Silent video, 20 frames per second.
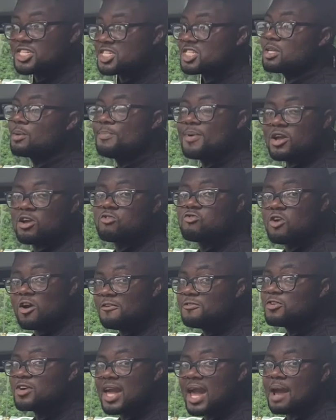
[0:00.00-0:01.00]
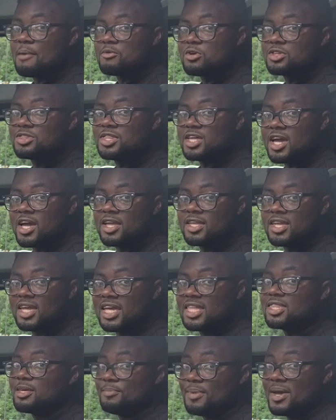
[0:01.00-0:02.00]
is a better rear view camera than
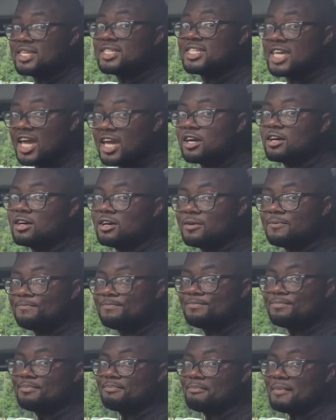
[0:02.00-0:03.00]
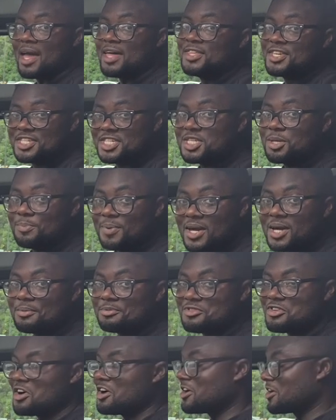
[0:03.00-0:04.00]
in the Bentayga. And this is a pickup
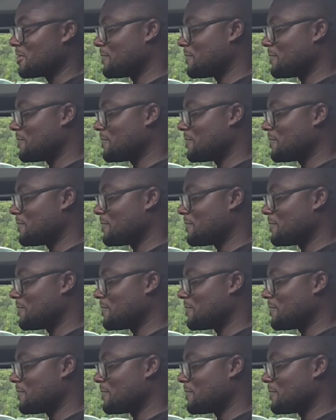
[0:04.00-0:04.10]
truck.